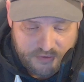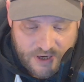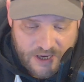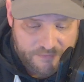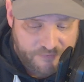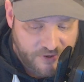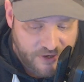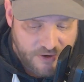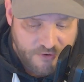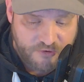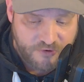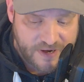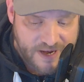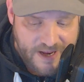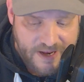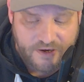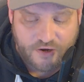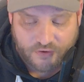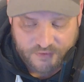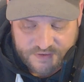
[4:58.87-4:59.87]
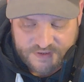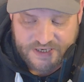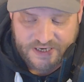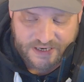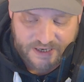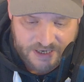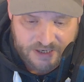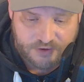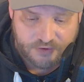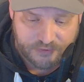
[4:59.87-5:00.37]
If you create
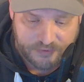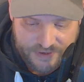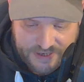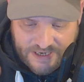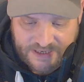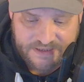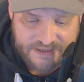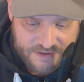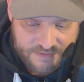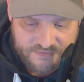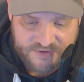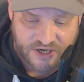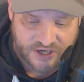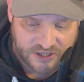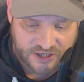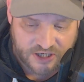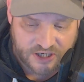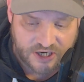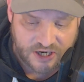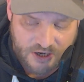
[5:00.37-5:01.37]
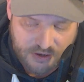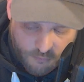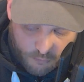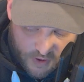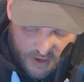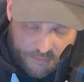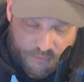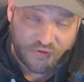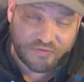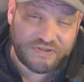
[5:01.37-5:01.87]
content in your native tongue,
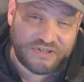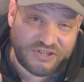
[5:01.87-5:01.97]
we will